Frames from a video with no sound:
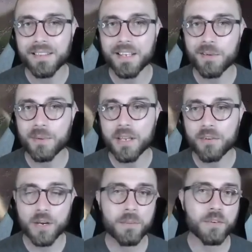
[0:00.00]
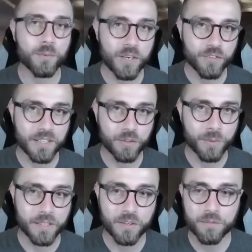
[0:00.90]
Thank you very much for watching this
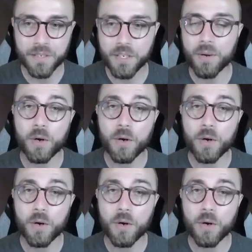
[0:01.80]
quick little video.